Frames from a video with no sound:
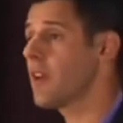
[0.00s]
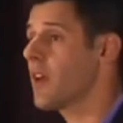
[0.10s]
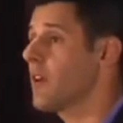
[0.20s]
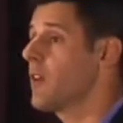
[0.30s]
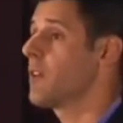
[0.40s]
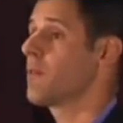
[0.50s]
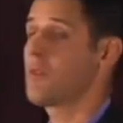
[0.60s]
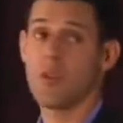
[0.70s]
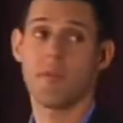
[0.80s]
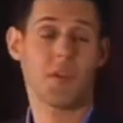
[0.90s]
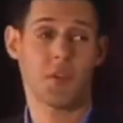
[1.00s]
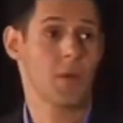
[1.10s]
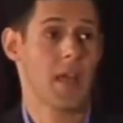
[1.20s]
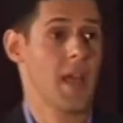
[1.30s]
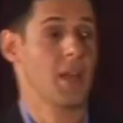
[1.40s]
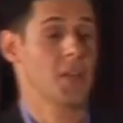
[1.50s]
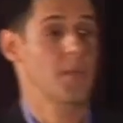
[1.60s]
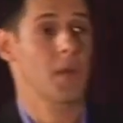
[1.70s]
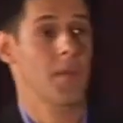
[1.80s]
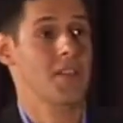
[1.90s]
on those of us who are gay,
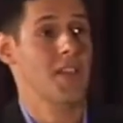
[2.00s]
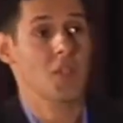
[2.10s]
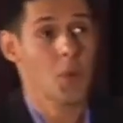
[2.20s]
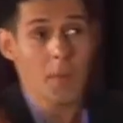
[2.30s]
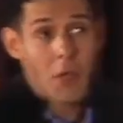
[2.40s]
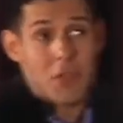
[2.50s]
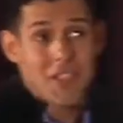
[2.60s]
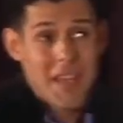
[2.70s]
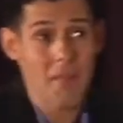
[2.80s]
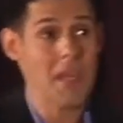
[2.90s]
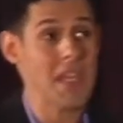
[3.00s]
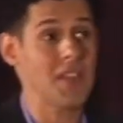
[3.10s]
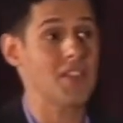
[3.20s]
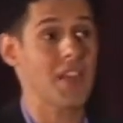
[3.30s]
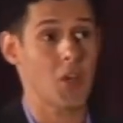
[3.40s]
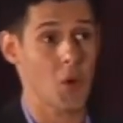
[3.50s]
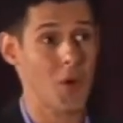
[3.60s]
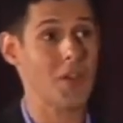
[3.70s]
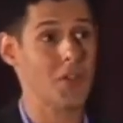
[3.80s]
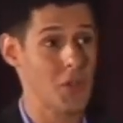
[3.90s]
lesbian, bisexual, because it means that in
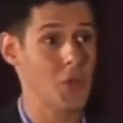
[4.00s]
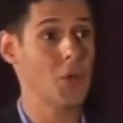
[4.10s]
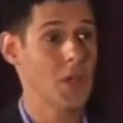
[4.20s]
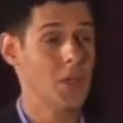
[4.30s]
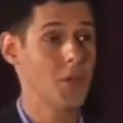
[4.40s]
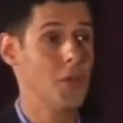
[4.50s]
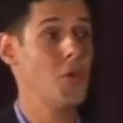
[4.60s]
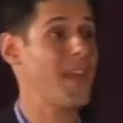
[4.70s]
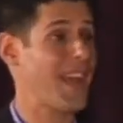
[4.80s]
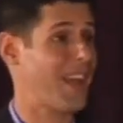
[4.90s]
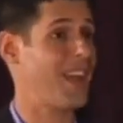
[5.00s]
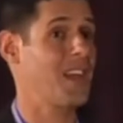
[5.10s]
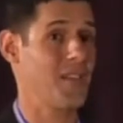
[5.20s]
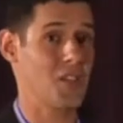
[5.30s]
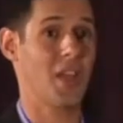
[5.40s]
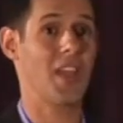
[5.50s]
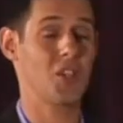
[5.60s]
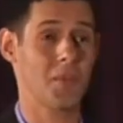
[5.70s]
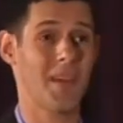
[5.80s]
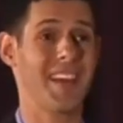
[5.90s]
order to do that kind of
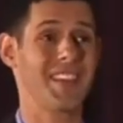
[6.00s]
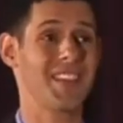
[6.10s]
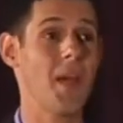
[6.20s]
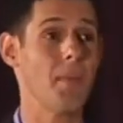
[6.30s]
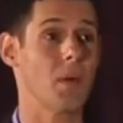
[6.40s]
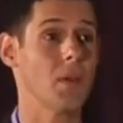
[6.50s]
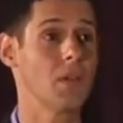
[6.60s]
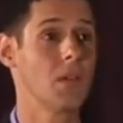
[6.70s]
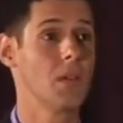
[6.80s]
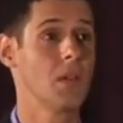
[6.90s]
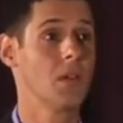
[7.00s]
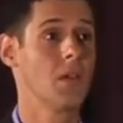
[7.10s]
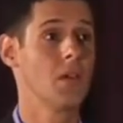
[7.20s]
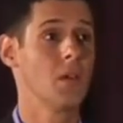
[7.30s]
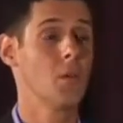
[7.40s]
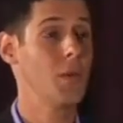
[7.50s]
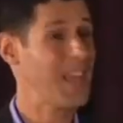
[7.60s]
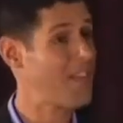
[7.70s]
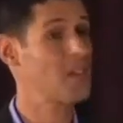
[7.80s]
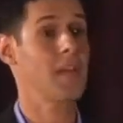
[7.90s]
education by example, we
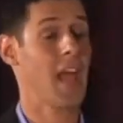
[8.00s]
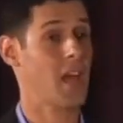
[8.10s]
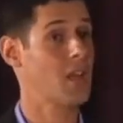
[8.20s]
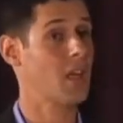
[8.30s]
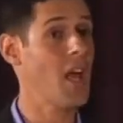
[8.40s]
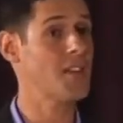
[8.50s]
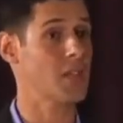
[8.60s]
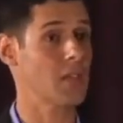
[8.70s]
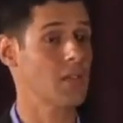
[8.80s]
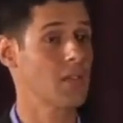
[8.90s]
have to be out of the closet.